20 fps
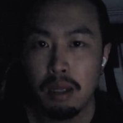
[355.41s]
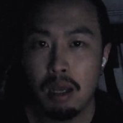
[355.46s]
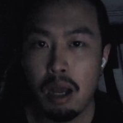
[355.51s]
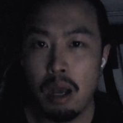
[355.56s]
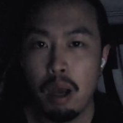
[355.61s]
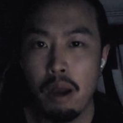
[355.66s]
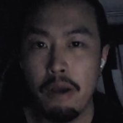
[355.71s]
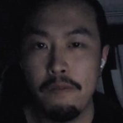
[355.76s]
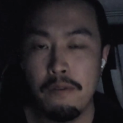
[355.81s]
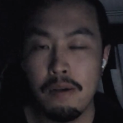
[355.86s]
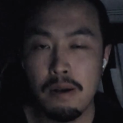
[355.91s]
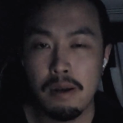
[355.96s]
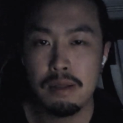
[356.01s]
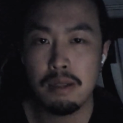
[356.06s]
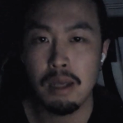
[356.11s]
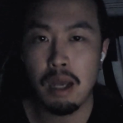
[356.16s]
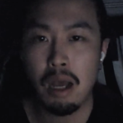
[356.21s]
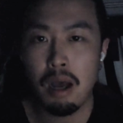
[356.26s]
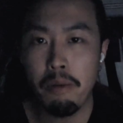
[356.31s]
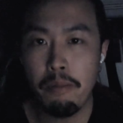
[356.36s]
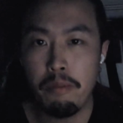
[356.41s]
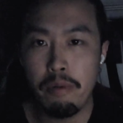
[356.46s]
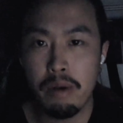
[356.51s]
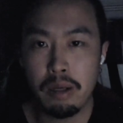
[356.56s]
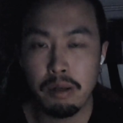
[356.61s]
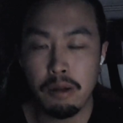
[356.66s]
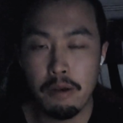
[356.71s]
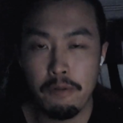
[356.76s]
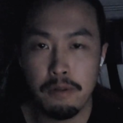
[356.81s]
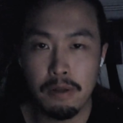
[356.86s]
However, the
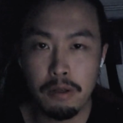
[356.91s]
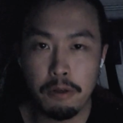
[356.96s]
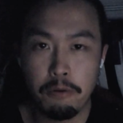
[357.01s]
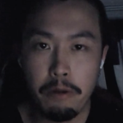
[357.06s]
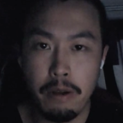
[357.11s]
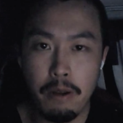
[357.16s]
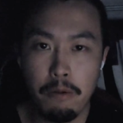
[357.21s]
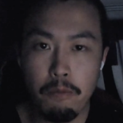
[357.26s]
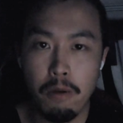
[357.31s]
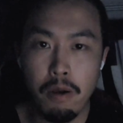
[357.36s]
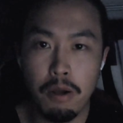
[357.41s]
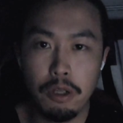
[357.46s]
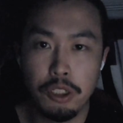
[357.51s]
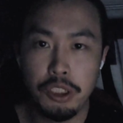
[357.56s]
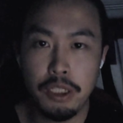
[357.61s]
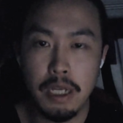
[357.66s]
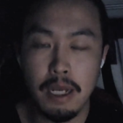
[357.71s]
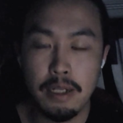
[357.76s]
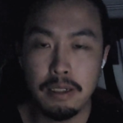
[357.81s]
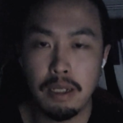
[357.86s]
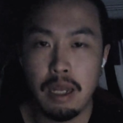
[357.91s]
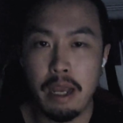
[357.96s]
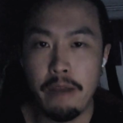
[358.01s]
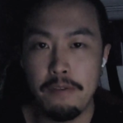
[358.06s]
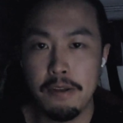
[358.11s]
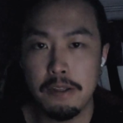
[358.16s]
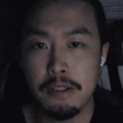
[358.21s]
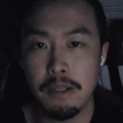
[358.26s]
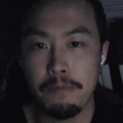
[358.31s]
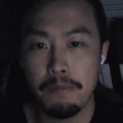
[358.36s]
outbreak of the Korean War changed
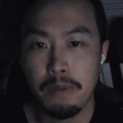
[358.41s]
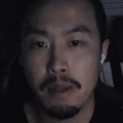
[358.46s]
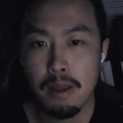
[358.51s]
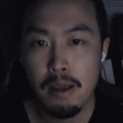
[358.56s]
everything.